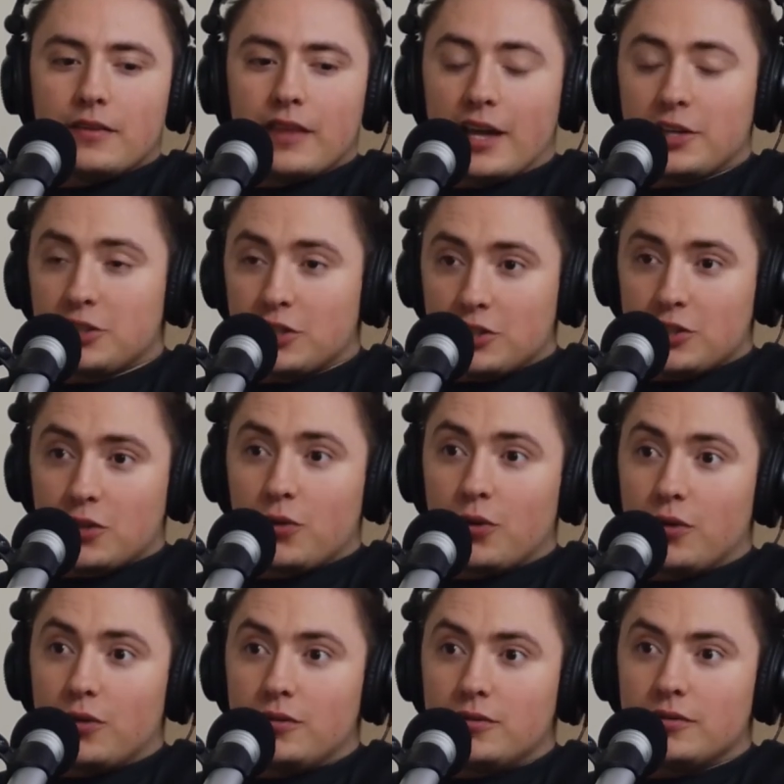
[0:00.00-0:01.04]
That's just
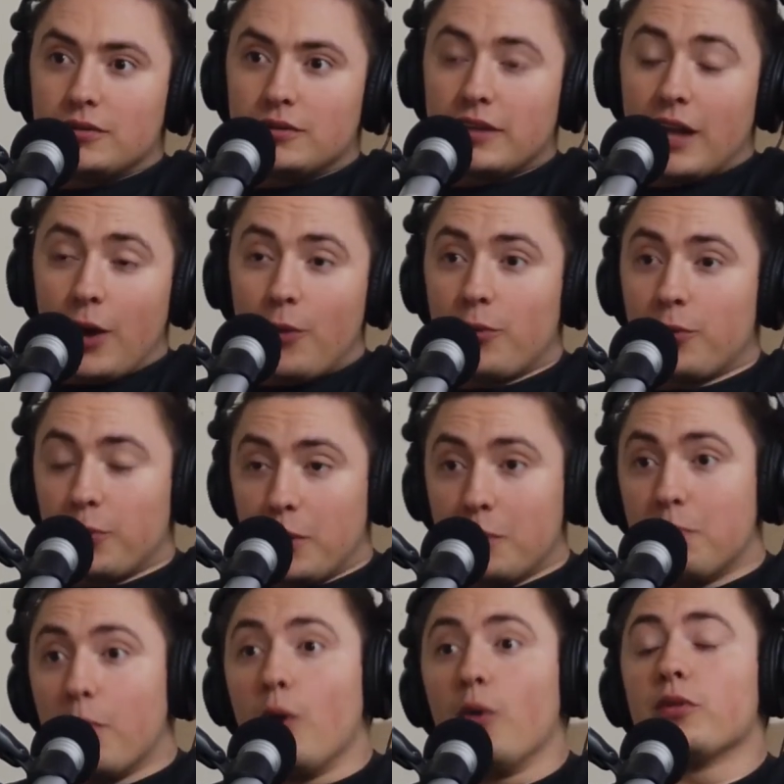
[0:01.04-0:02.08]
school. Now we
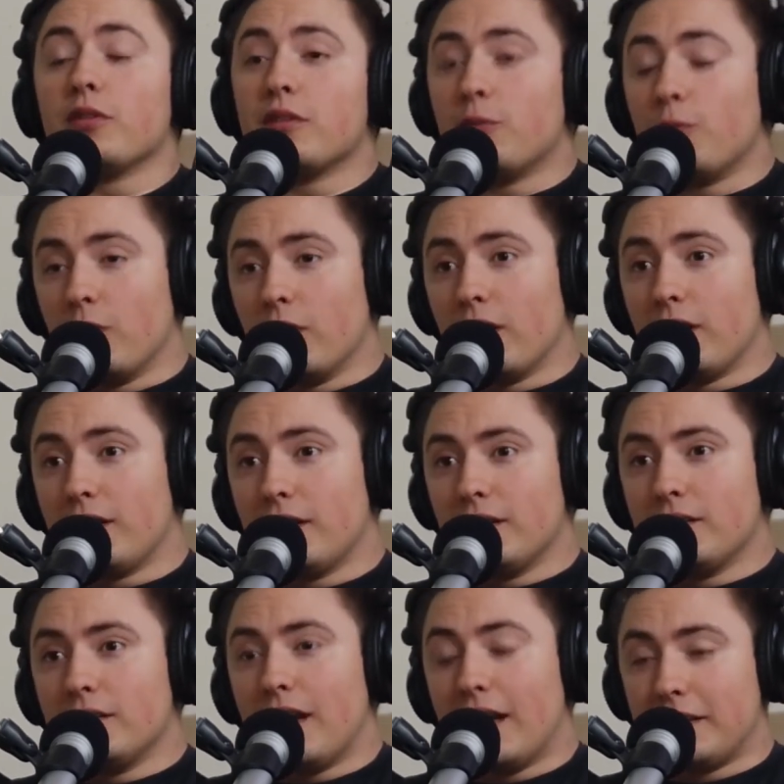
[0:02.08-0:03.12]
both
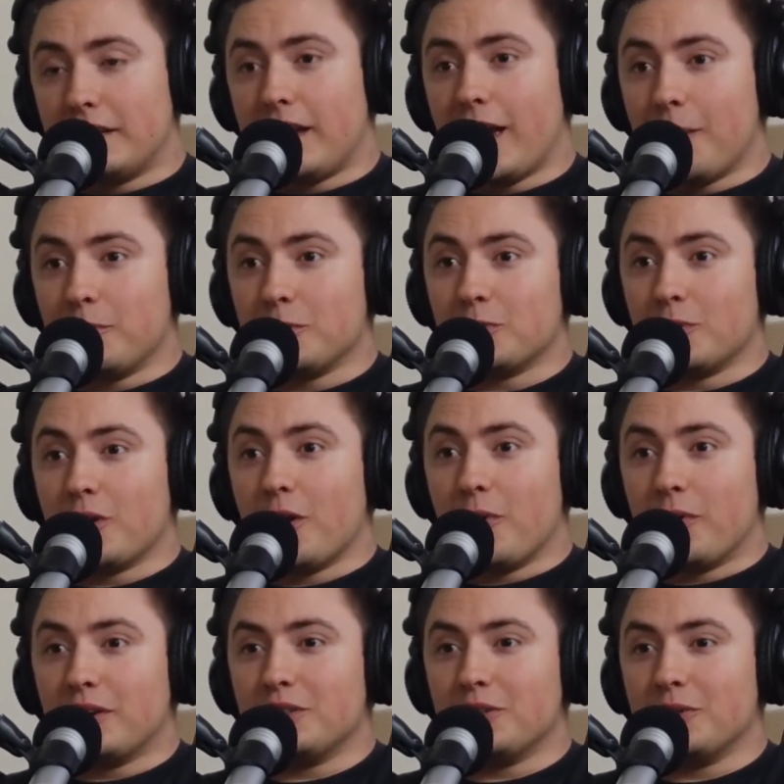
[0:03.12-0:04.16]
work at the campus we're
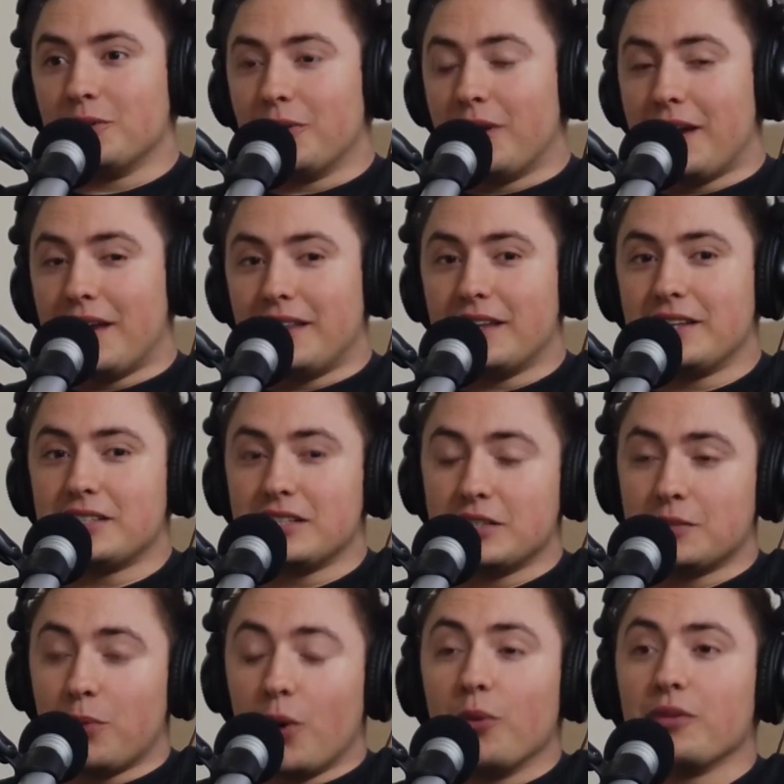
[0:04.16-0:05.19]
going to, and this
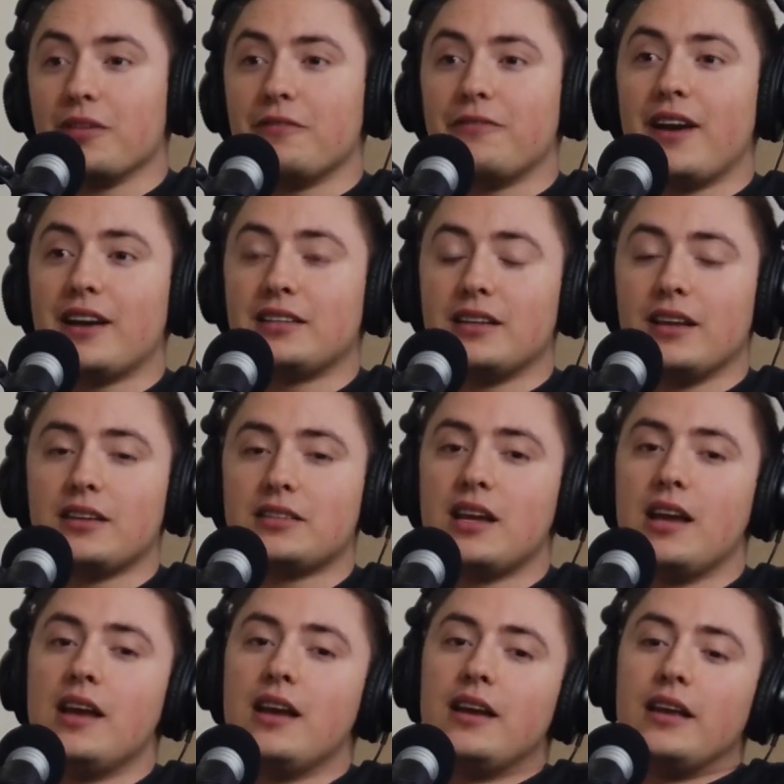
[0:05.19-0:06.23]
has both affected us.
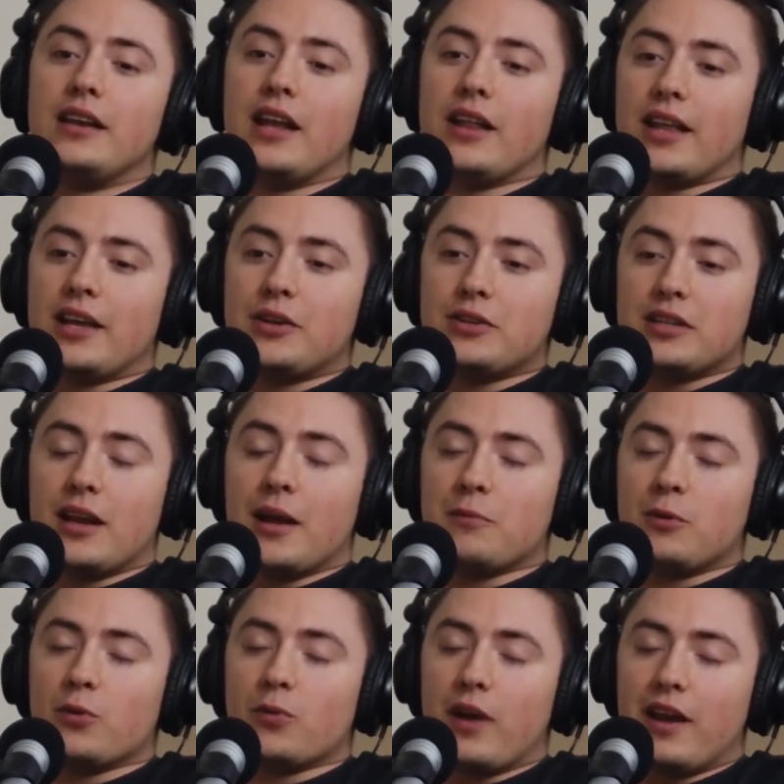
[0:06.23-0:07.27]
Now, like you said,
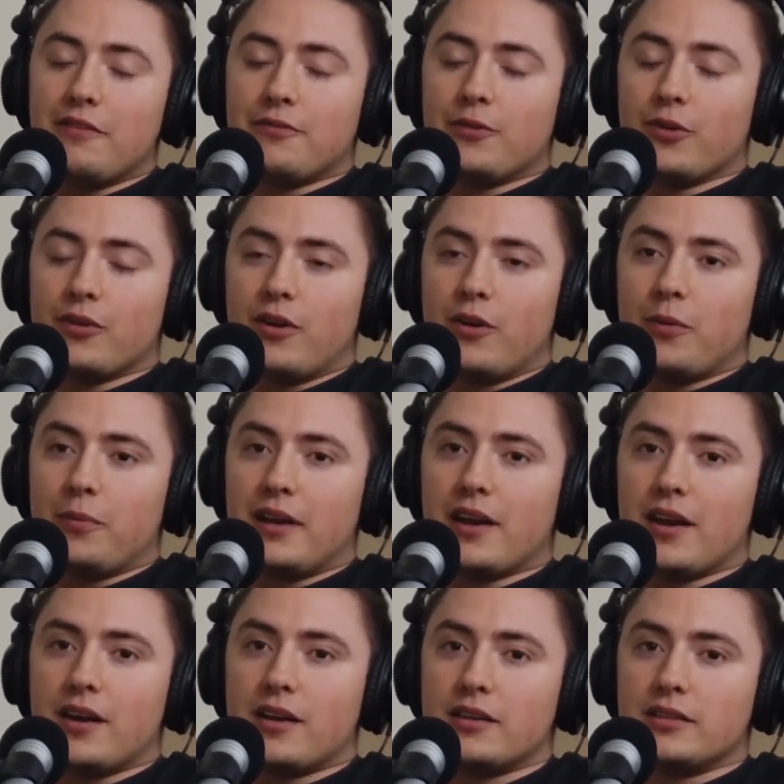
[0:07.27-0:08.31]
I'm grateful though,
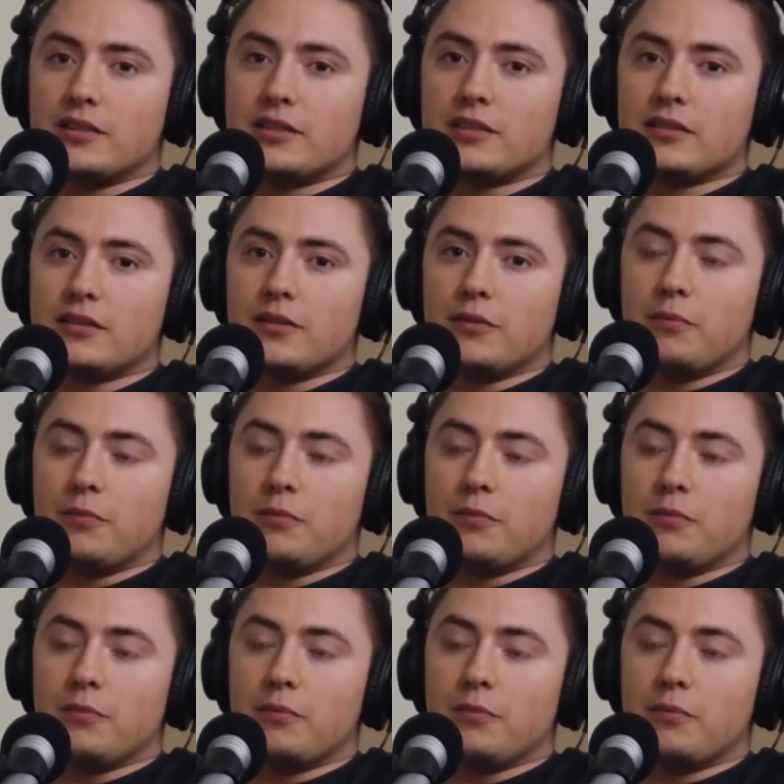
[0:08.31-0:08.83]
because